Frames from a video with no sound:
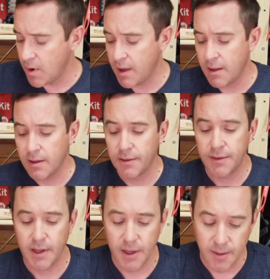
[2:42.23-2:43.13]
well.
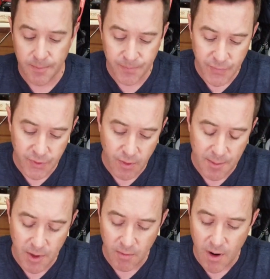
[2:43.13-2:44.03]

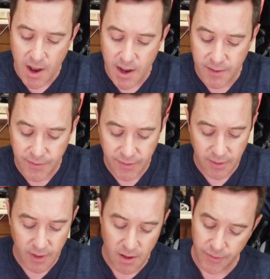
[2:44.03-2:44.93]
Ceramic rods,
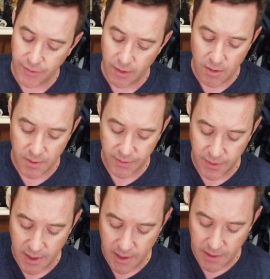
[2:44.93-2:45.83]
also once
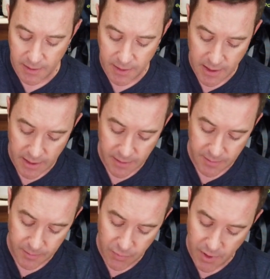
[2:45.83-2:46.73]
again,
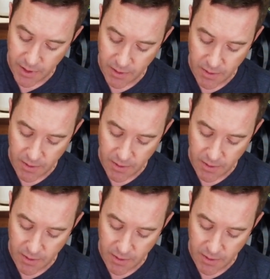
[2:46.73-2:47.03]
20